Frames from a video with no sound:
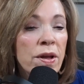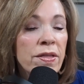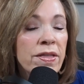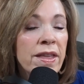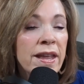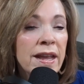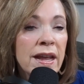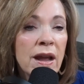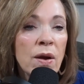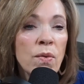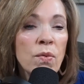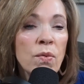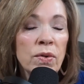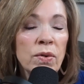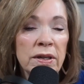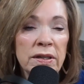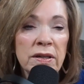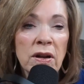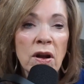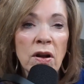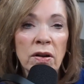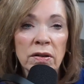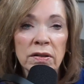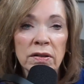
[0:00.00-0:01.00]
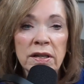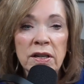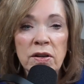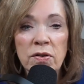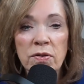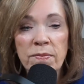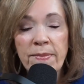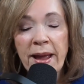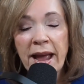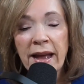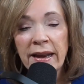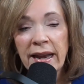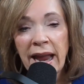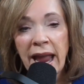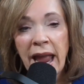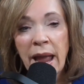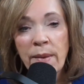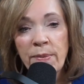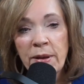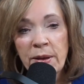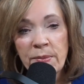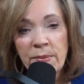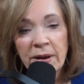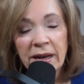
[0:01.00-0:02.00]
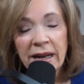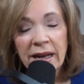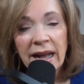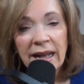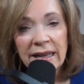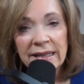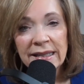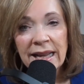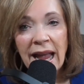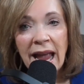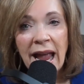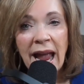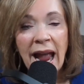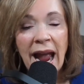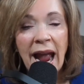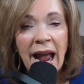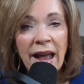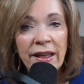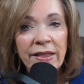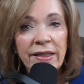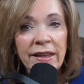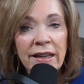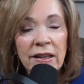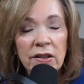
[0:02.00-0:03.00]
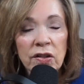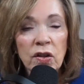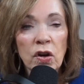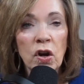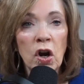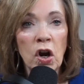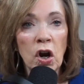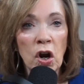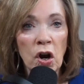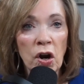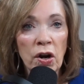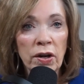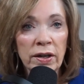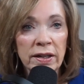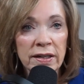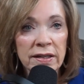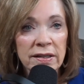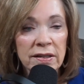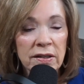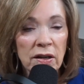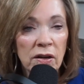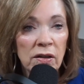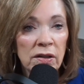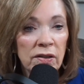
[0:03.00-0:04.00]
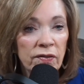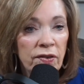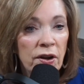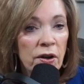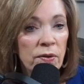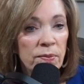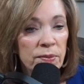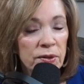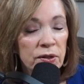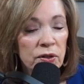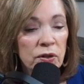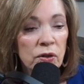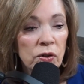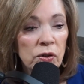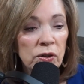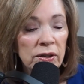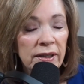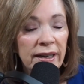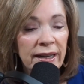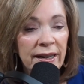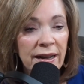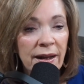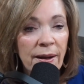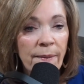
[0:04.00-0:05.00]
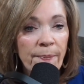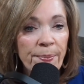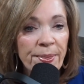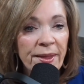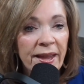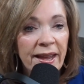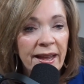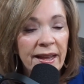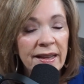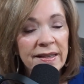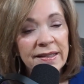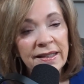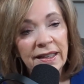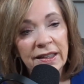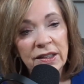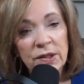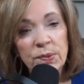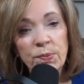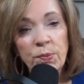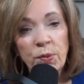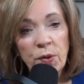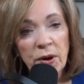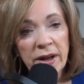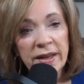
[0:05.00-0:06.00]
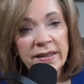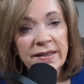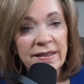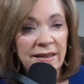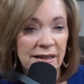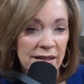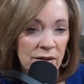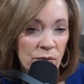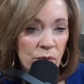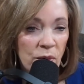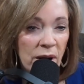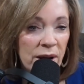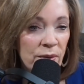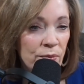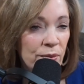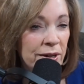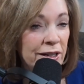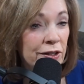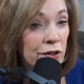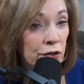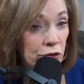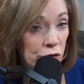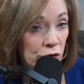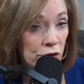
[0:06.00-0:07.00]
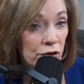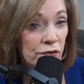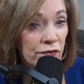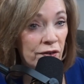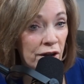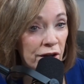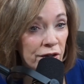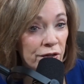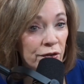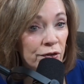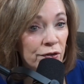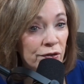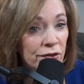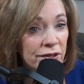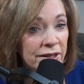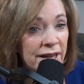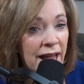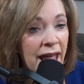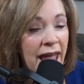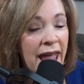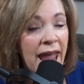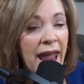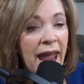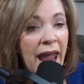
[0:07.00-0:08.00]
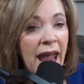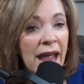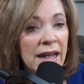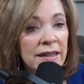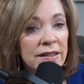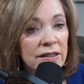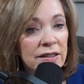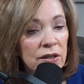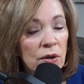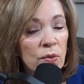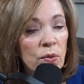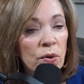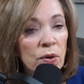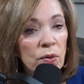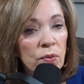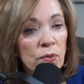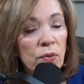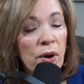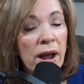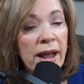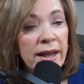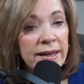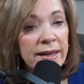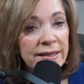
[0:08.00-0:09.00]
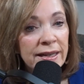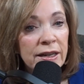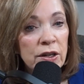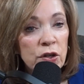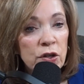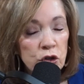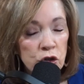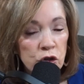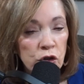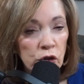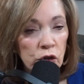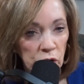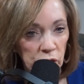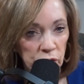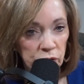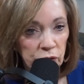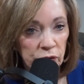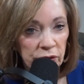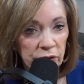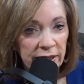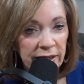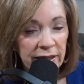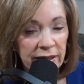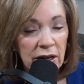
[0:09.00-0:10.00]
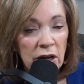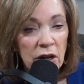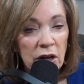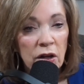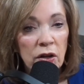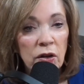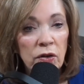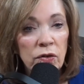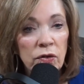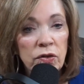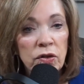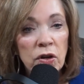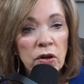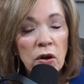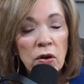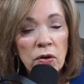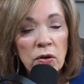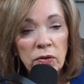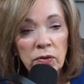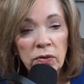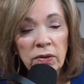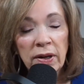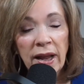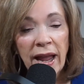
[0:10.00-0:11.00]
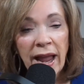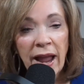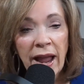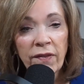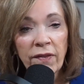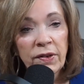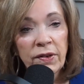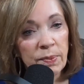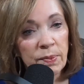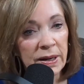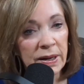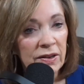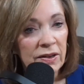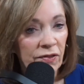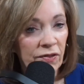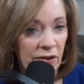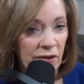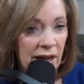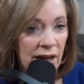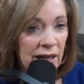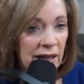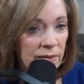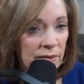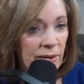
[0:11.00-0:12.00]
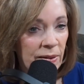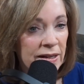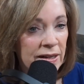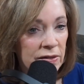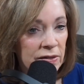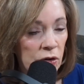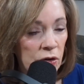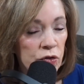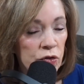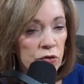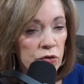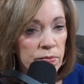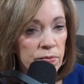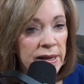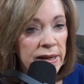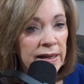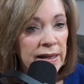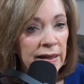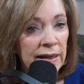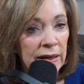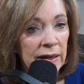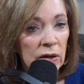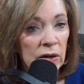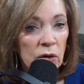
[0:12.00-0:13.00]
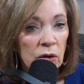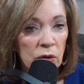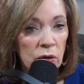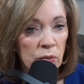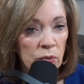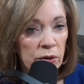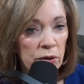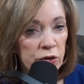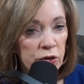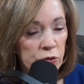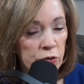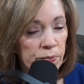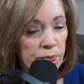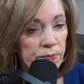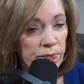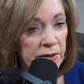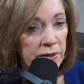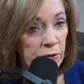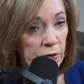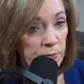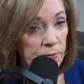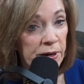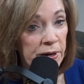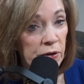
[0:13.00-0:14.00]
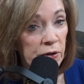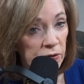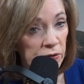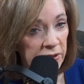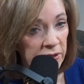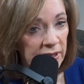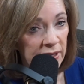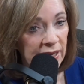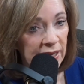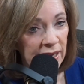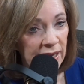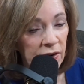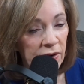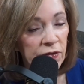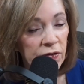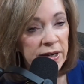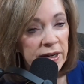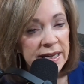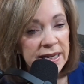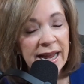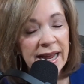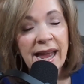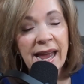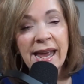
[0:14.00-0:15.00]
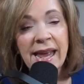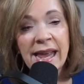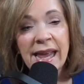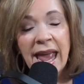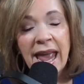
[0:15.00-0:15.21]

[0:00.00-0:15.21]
One thing I want to talk to you about, Aby, because I think the heart and soul of homeschooling is expressed in the way we serve others. And so we're raising children who don't have to be defined by social media or what their peers think every day.